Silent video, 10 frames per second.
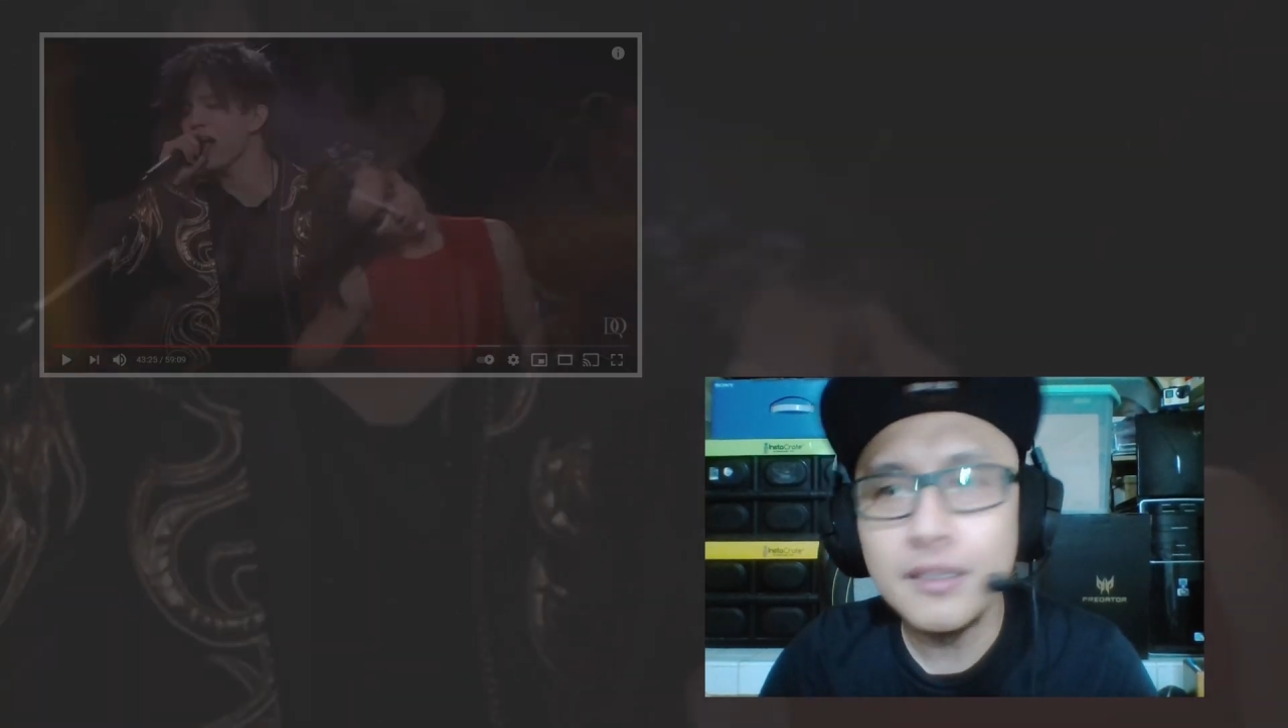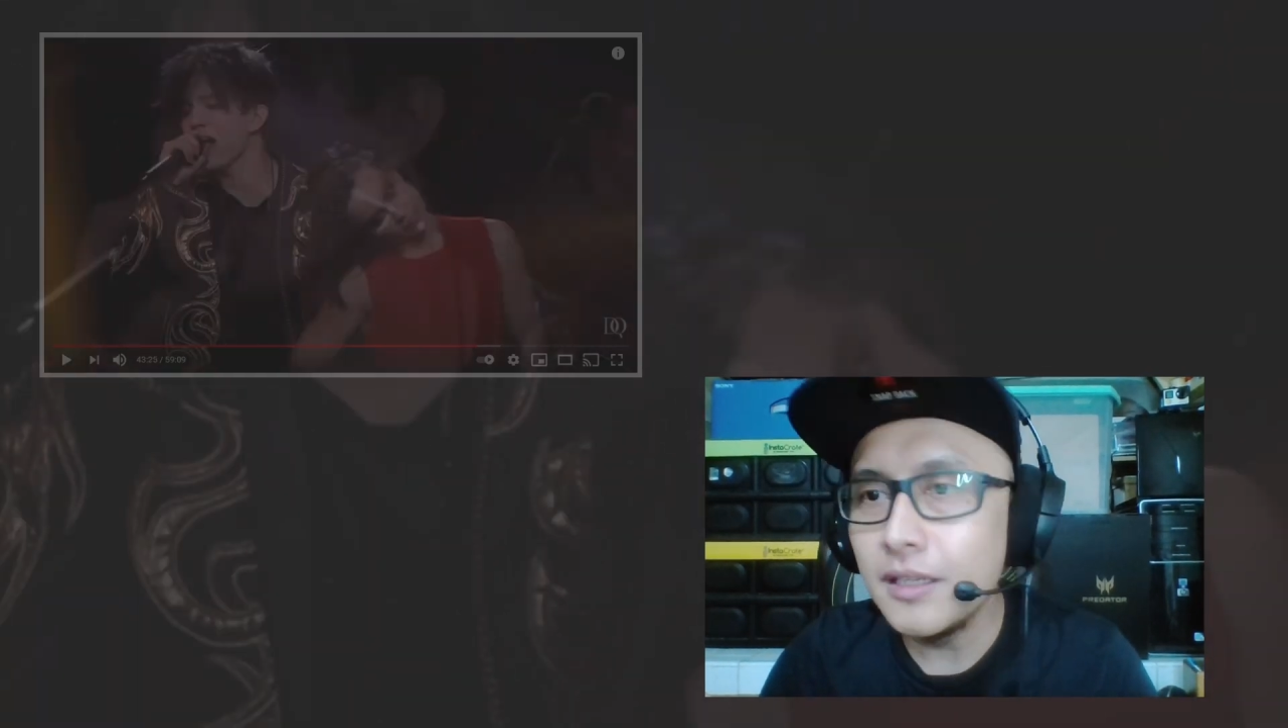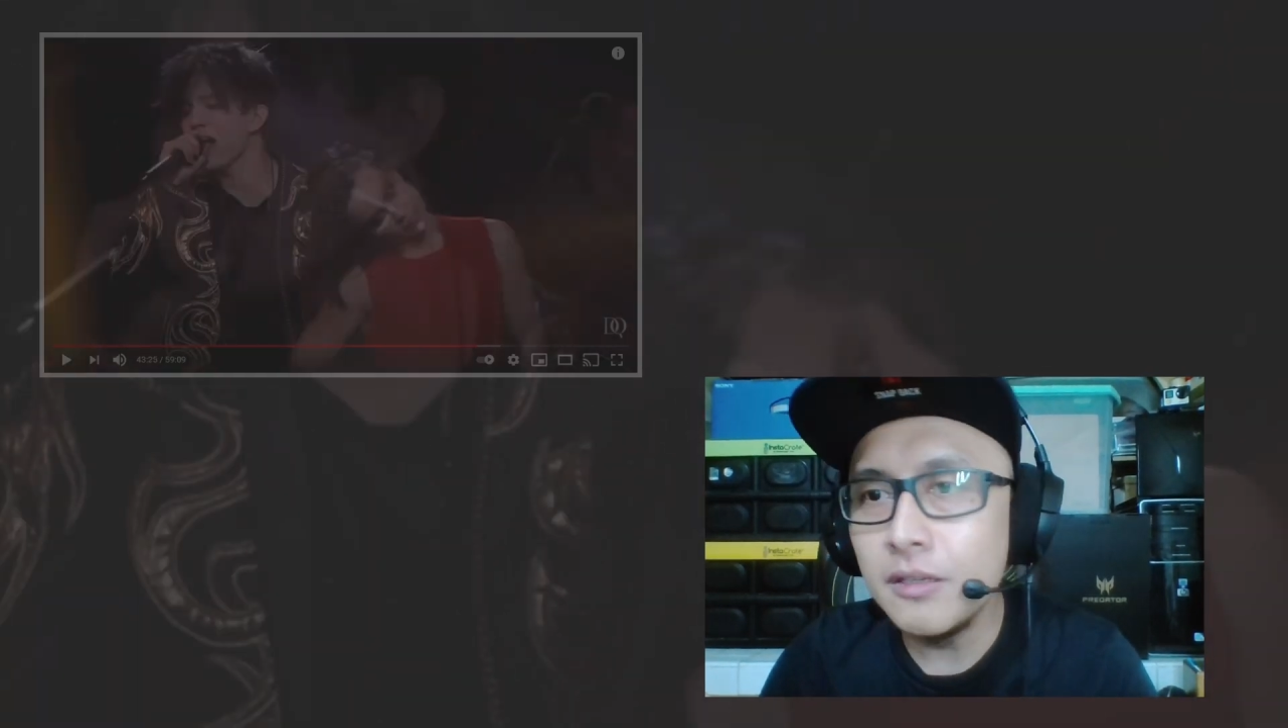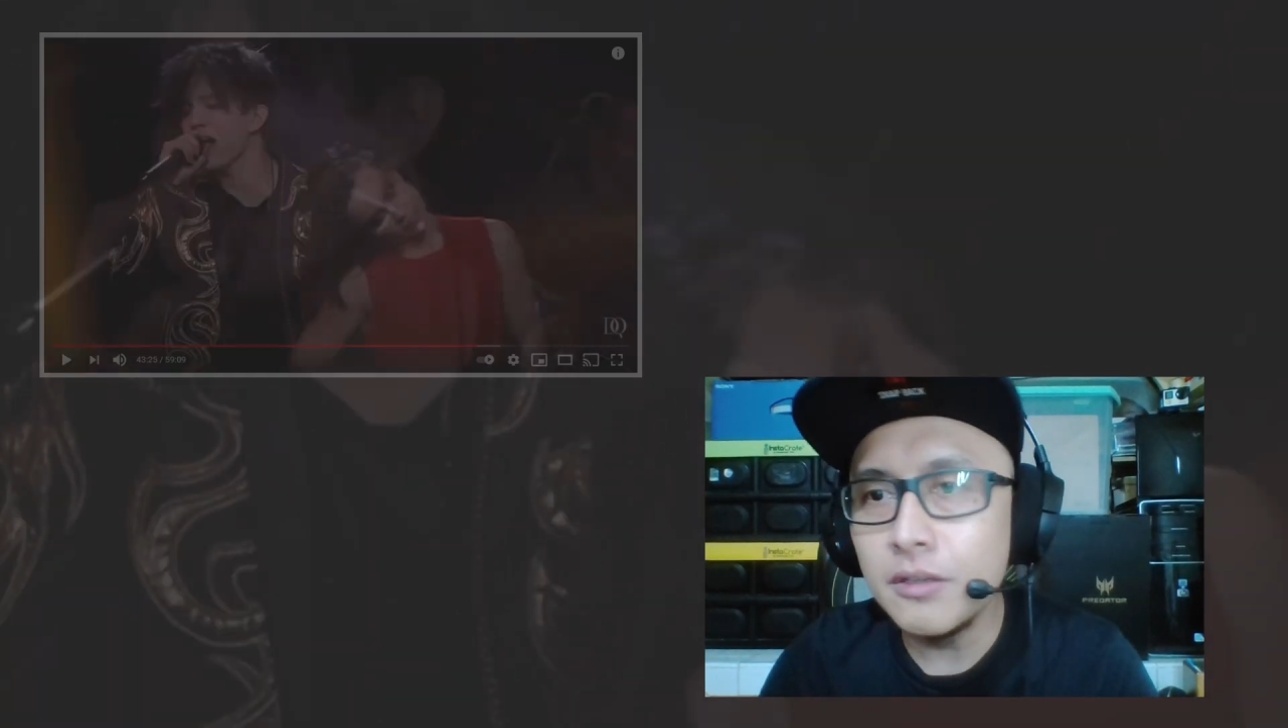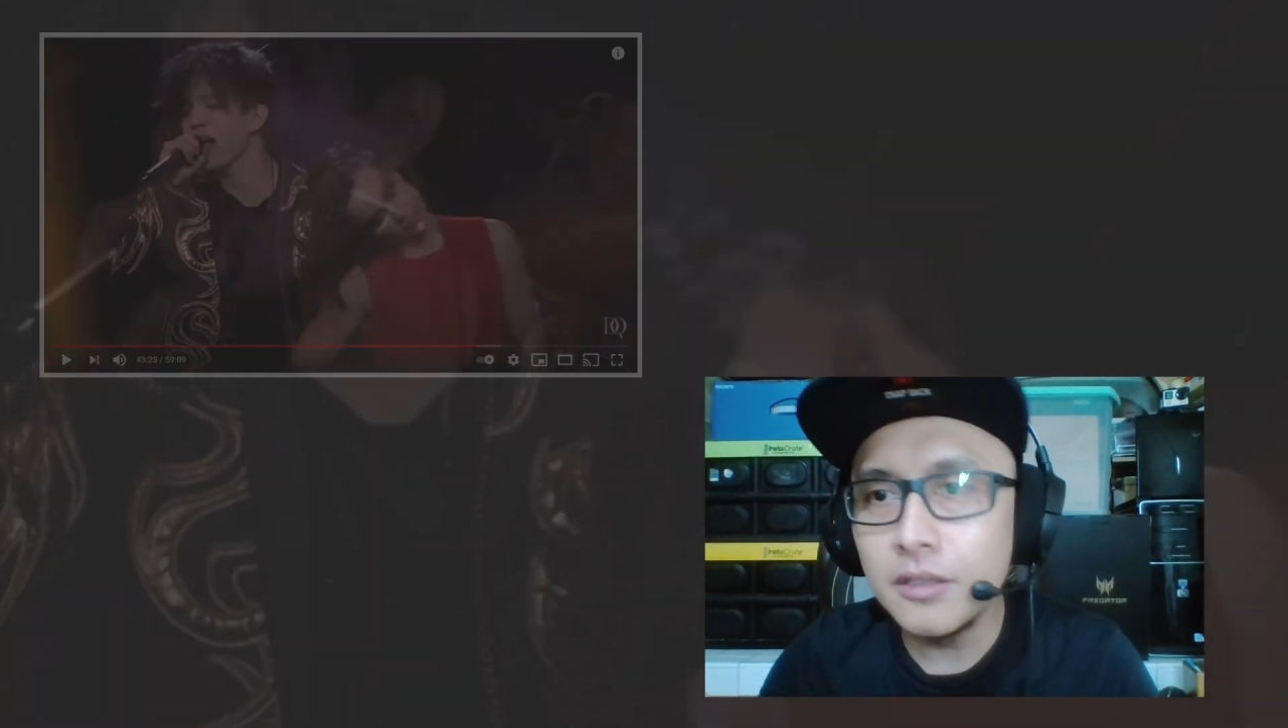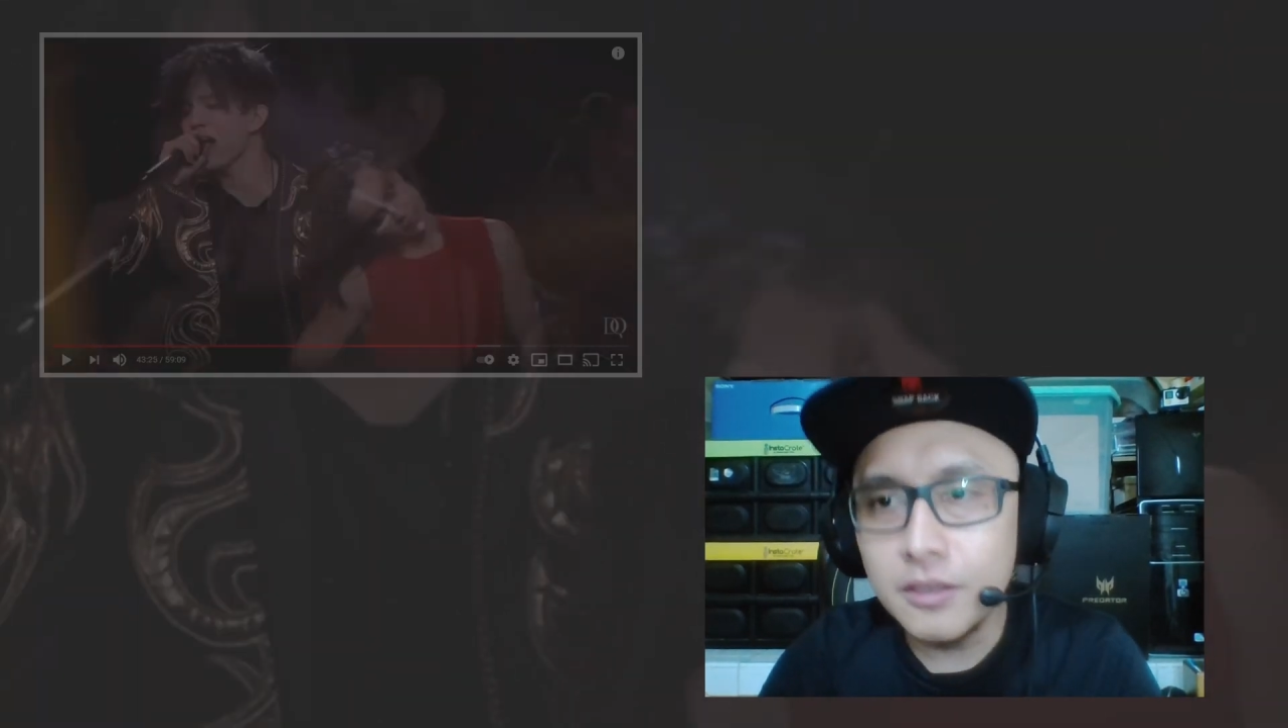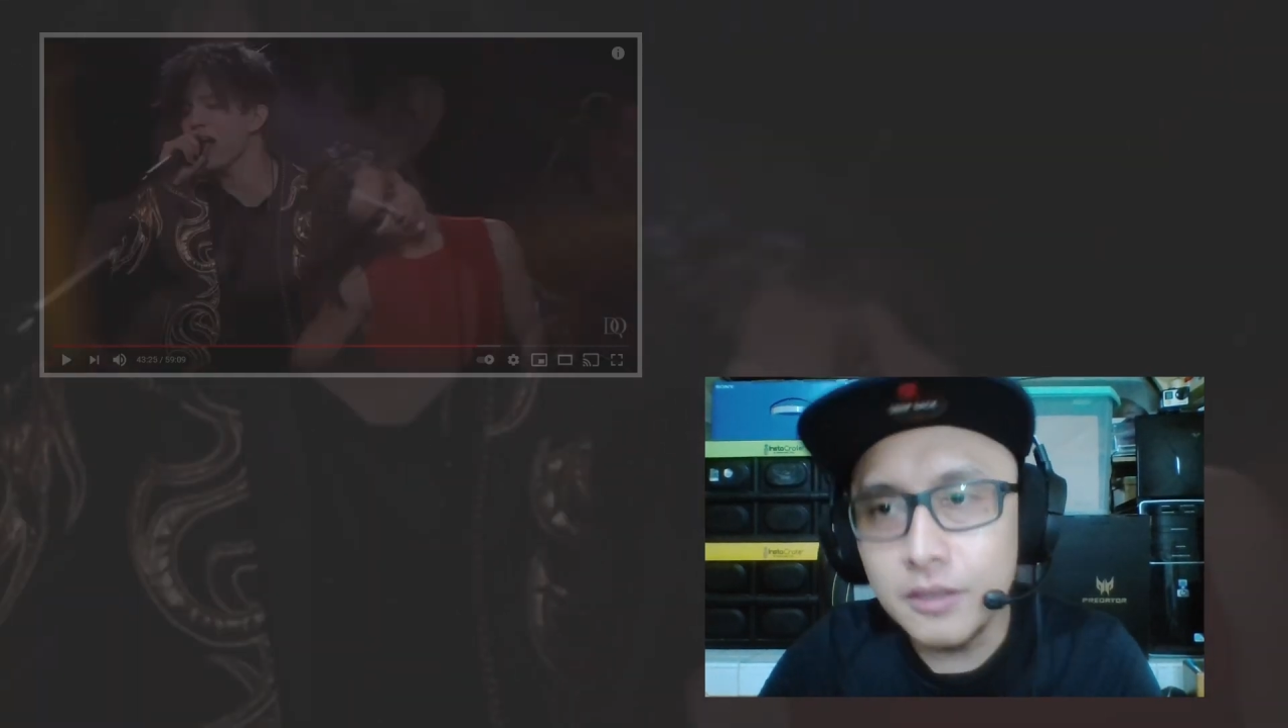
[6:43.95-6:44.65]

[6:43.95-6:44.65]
they look good